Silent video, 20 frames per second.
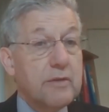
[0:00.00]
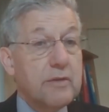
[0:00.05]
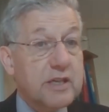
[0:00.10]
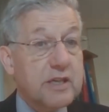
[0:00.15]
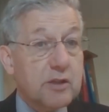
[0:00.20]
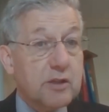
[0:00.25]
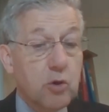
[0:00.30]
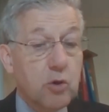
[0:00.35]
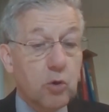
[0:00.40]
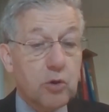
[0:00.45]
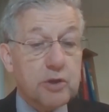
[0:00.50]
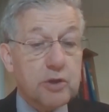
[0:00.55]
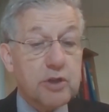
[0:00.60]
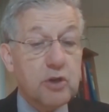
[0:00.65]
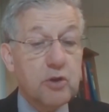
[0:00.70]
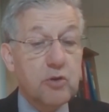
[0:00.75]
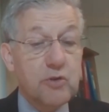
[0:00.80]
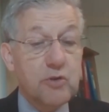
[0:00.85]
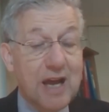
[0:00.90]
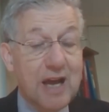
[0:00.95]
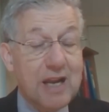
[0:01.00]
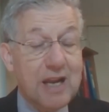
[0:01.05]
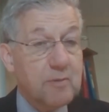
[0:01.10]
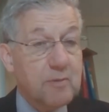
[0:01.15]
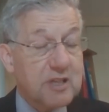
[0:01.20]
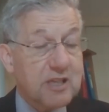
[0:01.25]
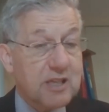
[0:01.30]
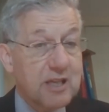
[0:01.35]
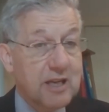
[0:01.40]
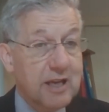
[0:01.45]
This court
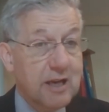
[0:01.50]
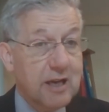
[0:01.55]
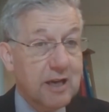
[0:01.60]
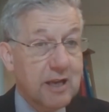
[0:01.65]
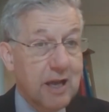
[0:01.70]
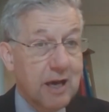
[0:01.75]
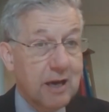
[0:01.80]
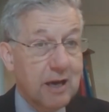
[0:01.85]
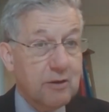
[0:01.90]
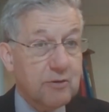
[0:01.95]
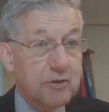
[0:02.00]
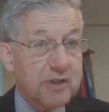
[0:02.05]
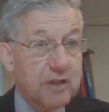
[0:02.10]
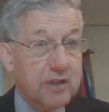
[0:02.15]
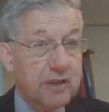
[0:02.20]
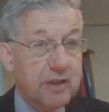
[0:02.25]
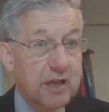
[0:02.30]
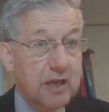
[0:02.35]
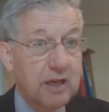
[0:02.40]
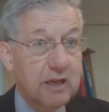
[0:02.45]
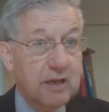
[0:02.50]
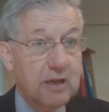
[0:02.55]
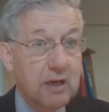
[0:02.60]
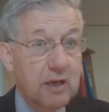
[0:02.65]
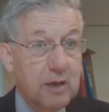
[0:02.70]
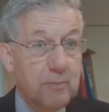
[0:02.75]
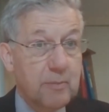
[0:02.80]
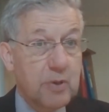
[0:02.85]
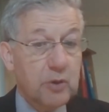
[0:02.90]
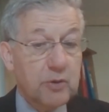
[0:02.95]
unanimously allows the
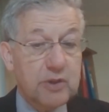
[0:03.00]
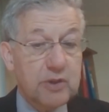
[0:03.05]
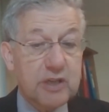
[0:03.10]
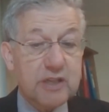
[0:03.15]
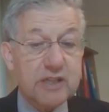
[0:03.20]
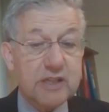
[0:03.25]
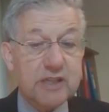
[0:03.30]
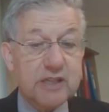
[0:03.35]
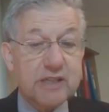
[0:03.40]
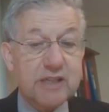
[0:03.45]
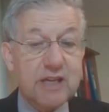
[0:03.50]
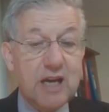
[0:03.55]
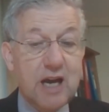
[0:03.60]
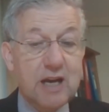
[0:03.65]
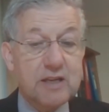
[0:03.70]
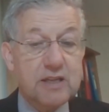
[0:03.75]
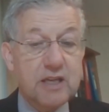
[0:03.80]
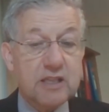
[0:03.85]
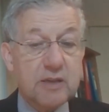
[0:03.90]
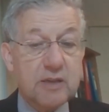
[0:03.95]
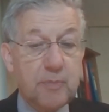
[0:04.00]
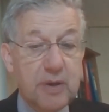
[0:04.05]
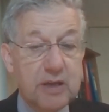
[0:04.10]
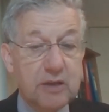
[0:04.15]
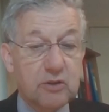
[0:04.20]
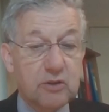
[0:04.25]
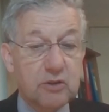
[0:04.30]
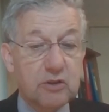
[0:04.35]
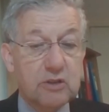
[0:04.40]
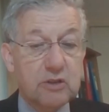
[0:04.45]
building society's
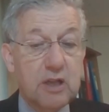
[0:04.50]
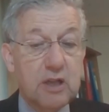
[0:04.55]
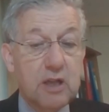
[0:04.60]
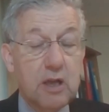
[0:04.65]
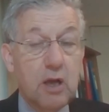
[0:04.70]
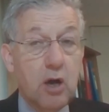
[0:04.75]
appeal,